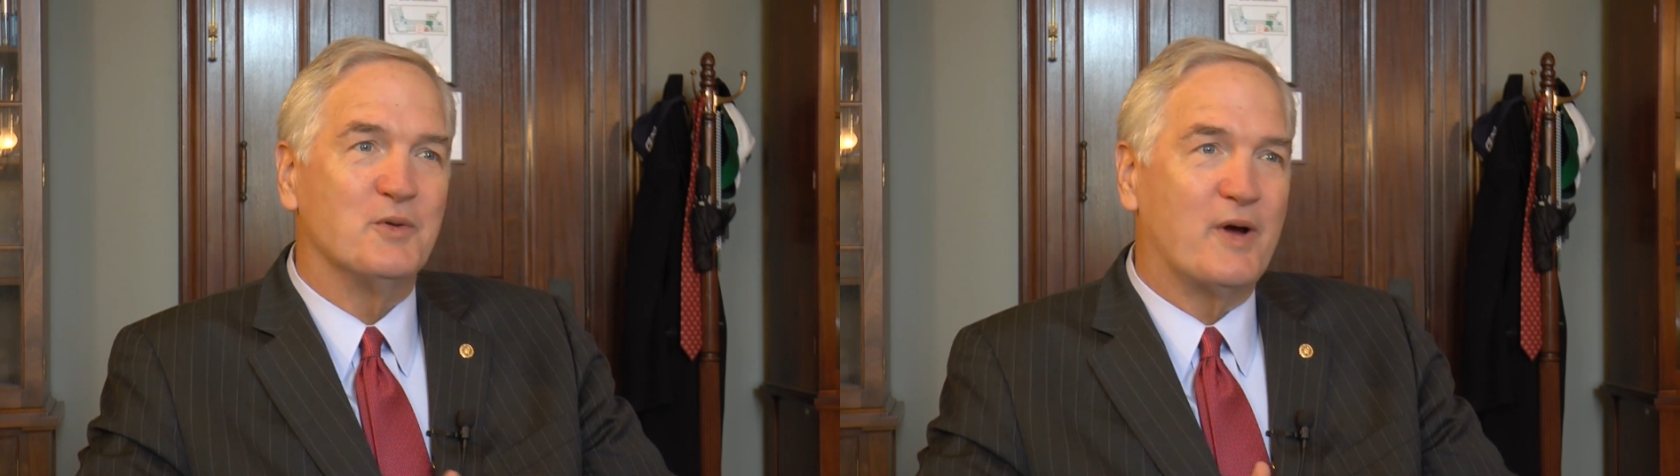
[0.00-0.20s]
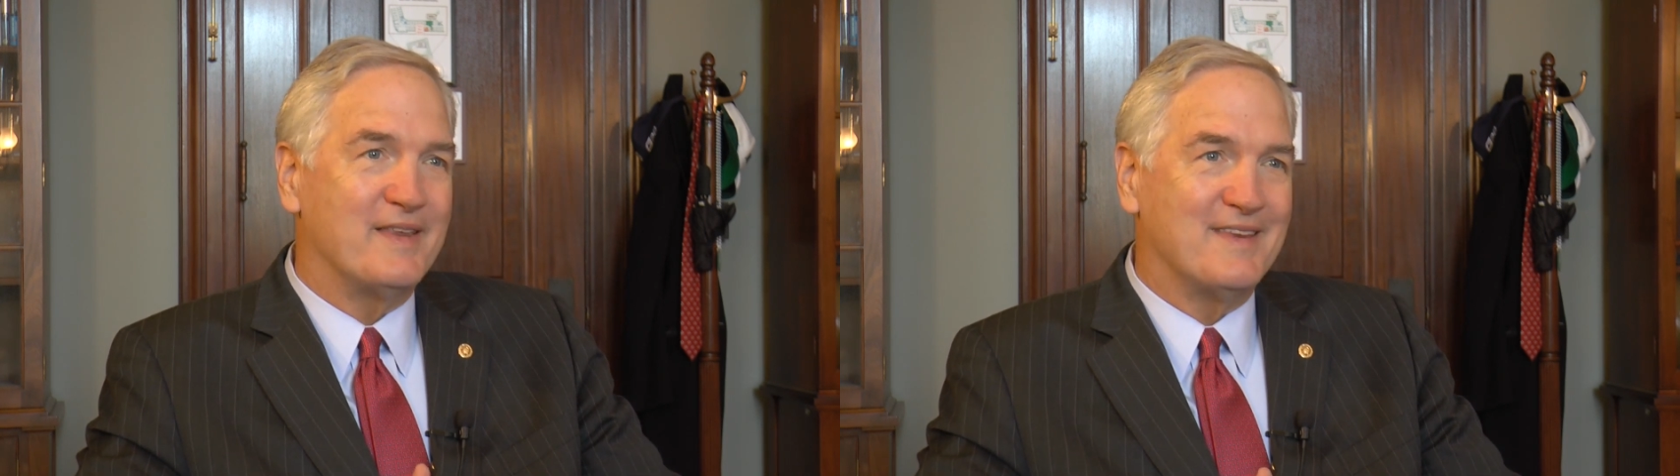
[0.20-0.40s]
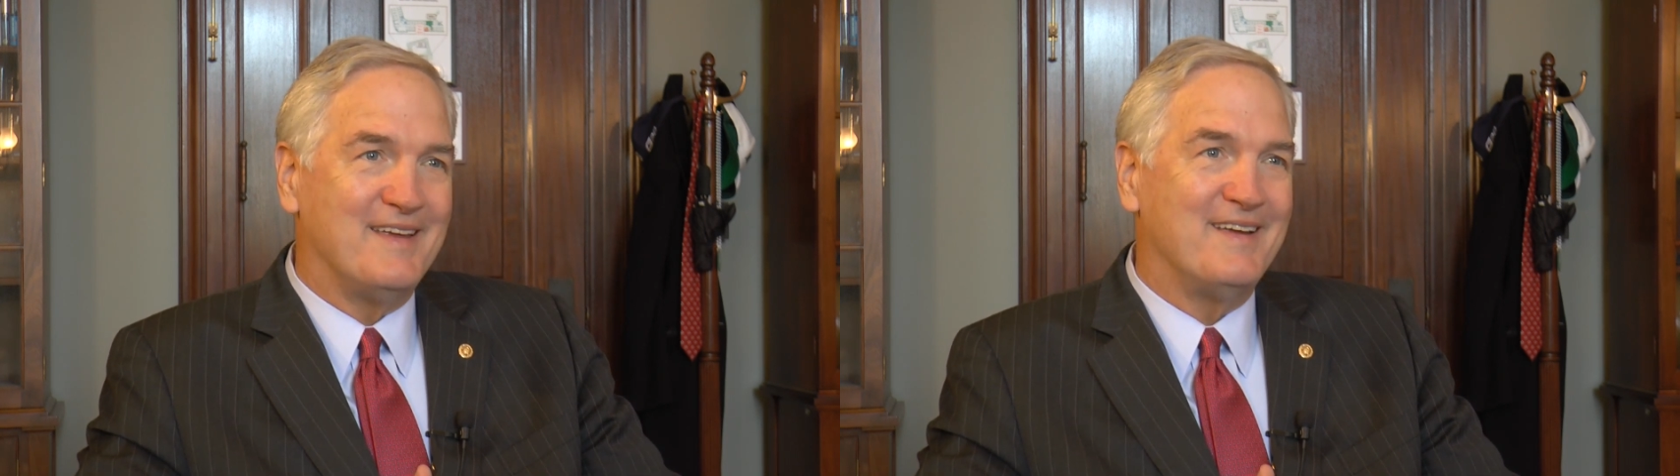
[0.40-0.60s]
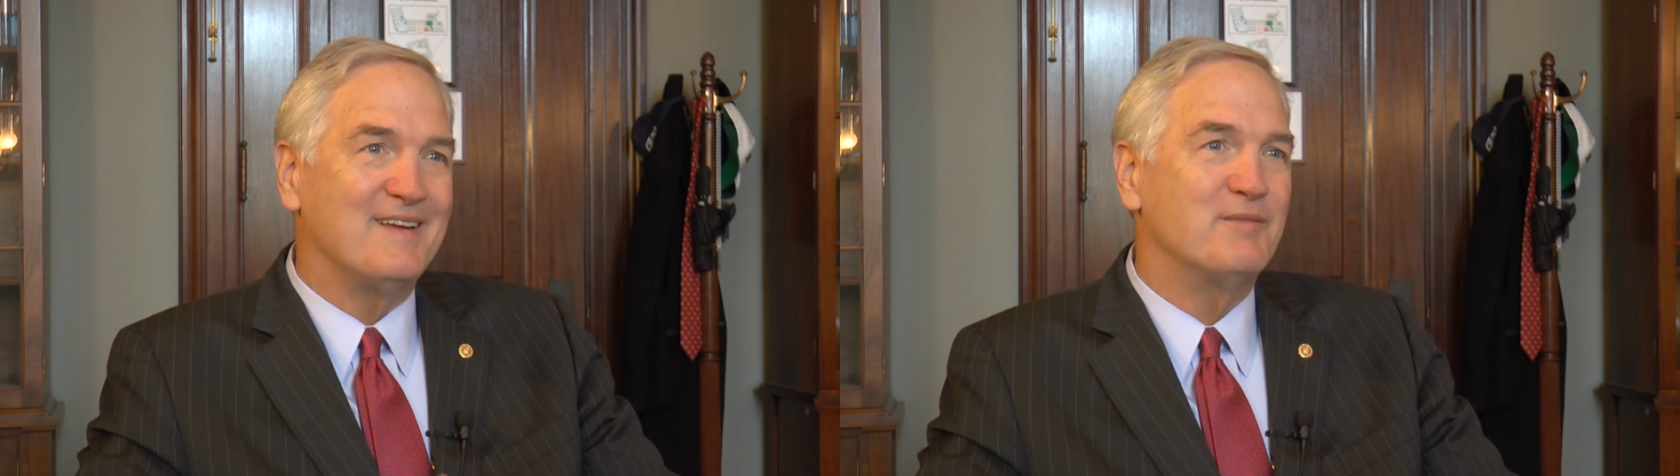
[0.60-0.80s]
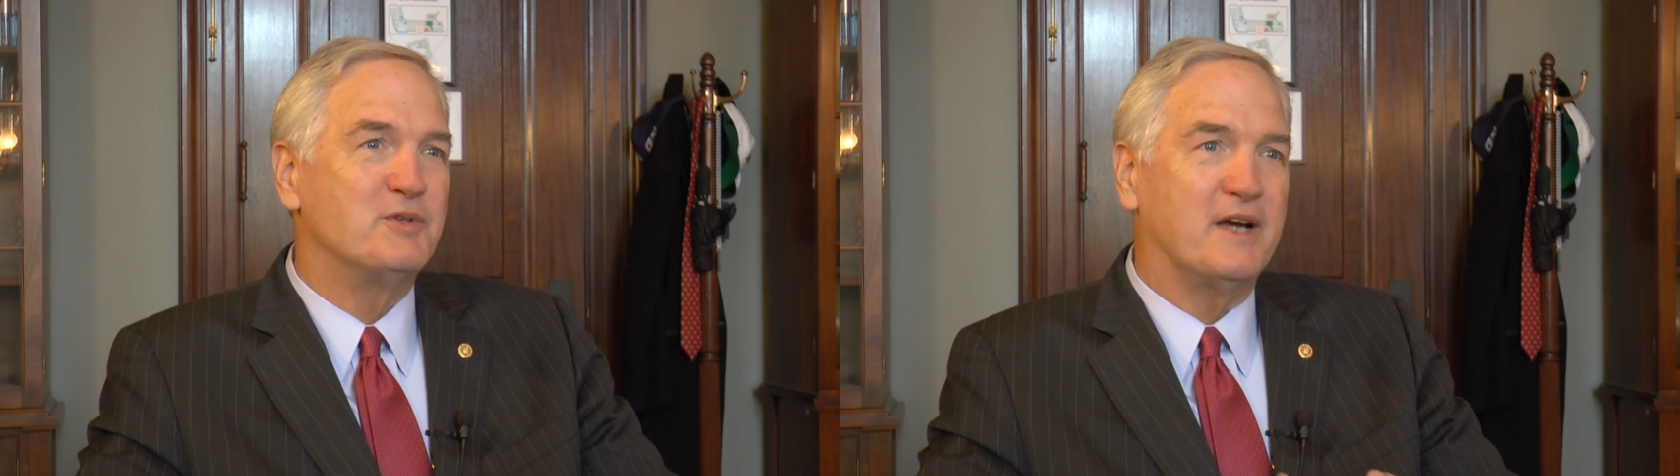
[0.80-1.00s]
the right thing,
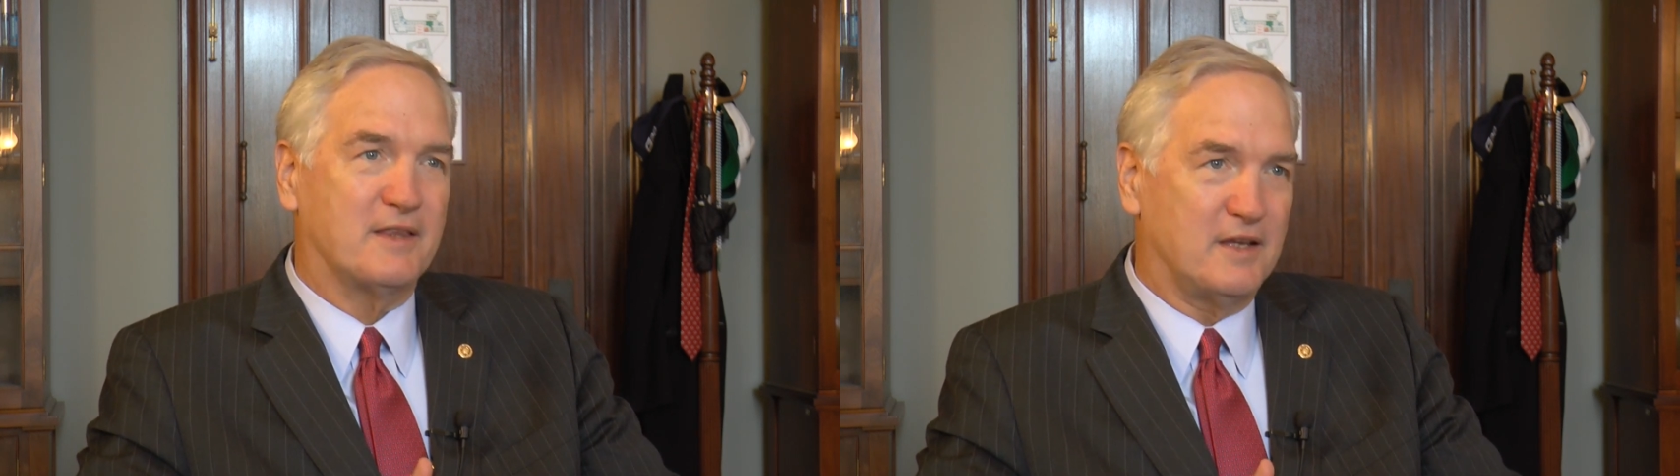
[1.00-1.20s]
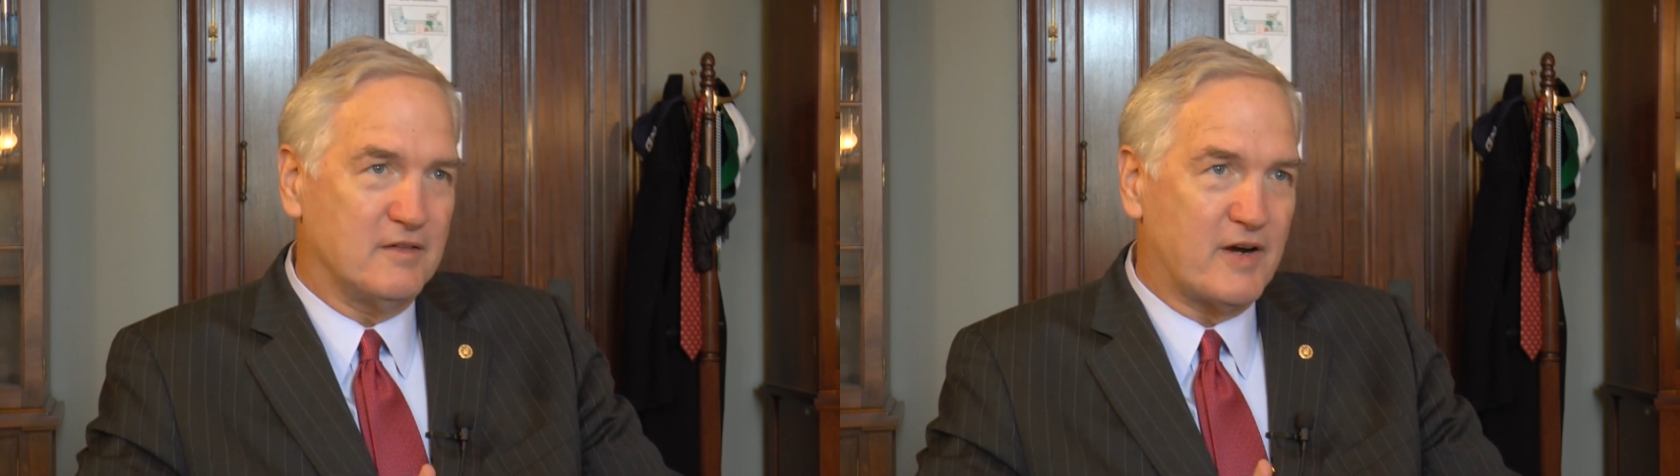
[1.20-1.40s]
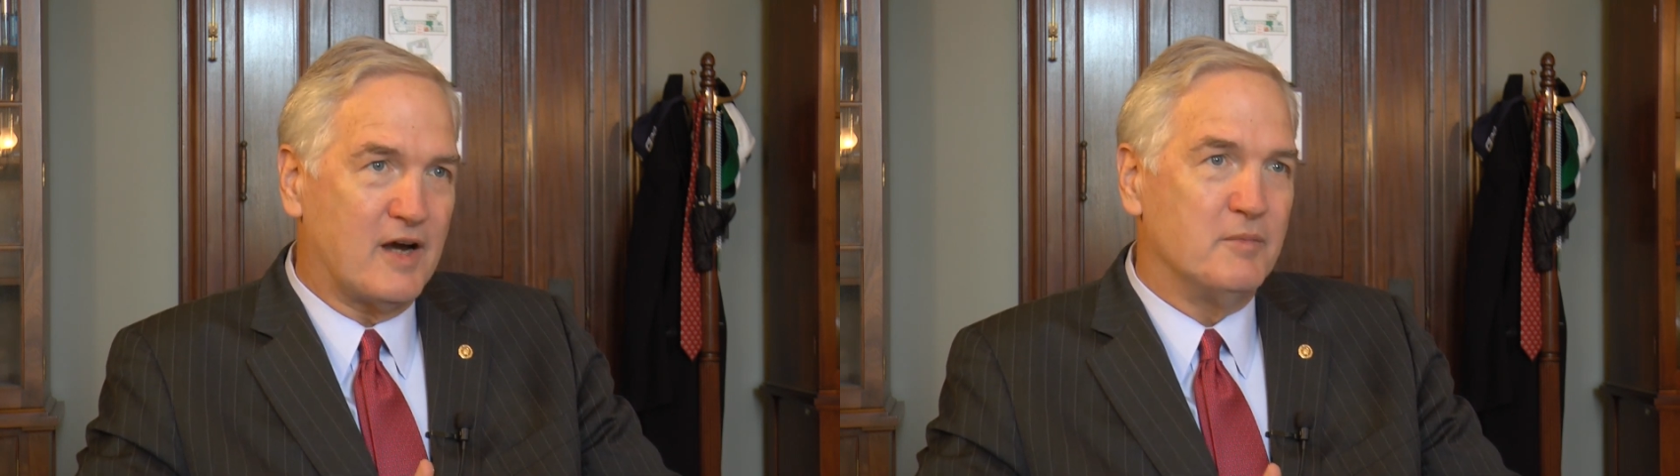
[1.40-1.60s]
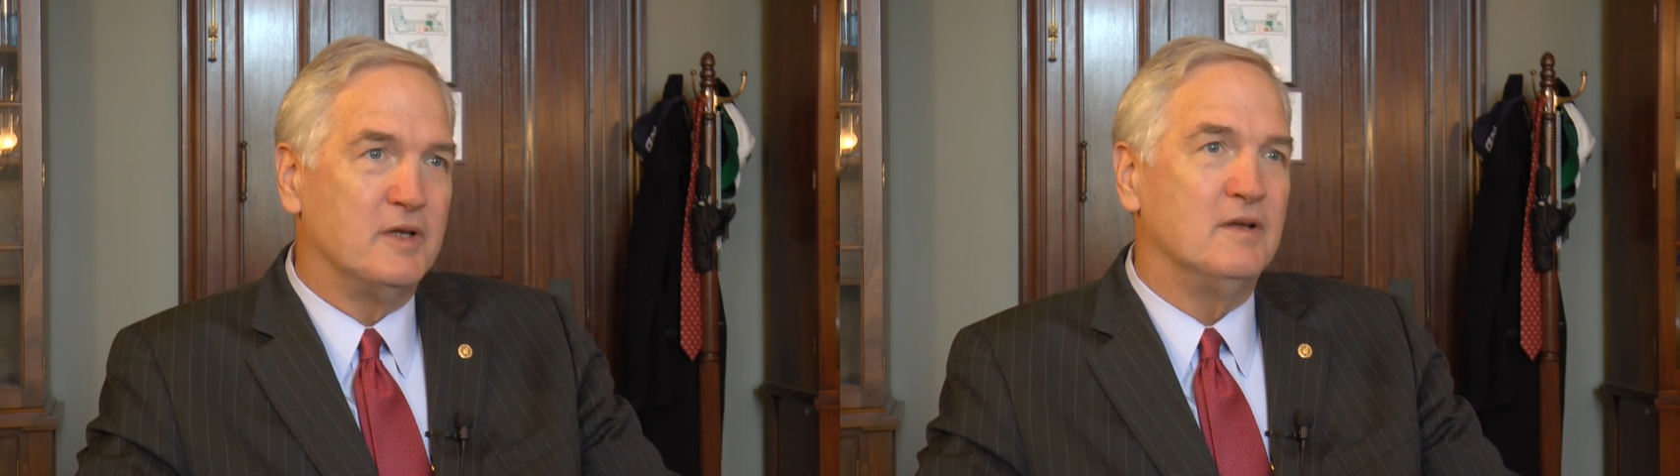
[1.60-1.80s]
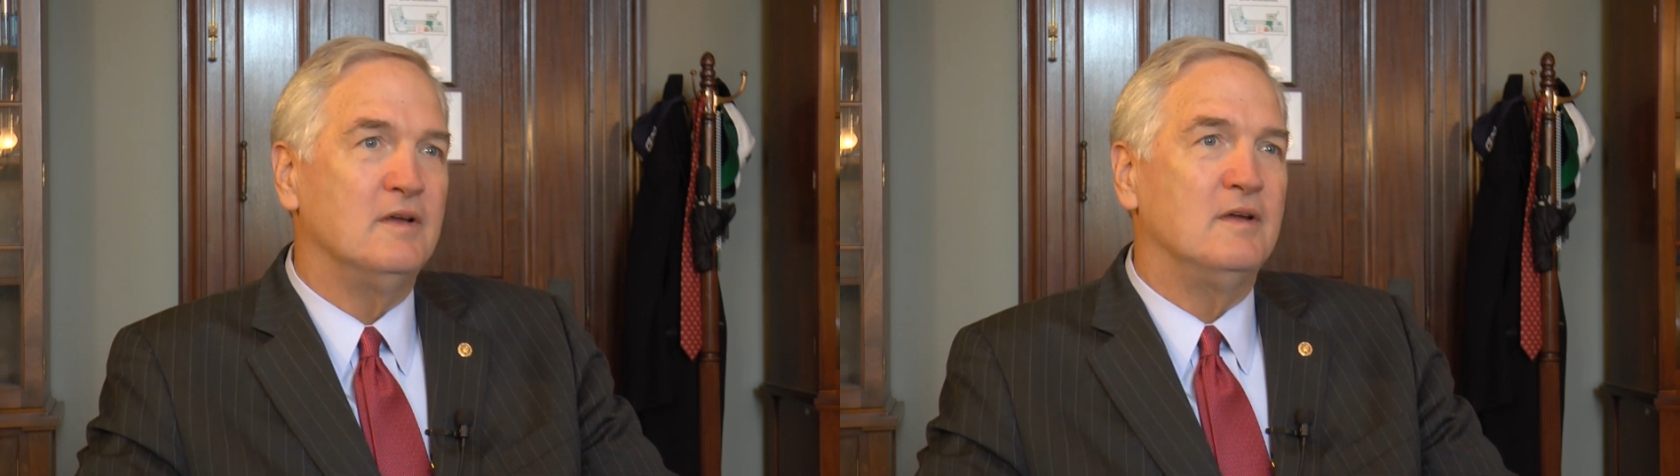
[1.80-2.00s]
protect the environment,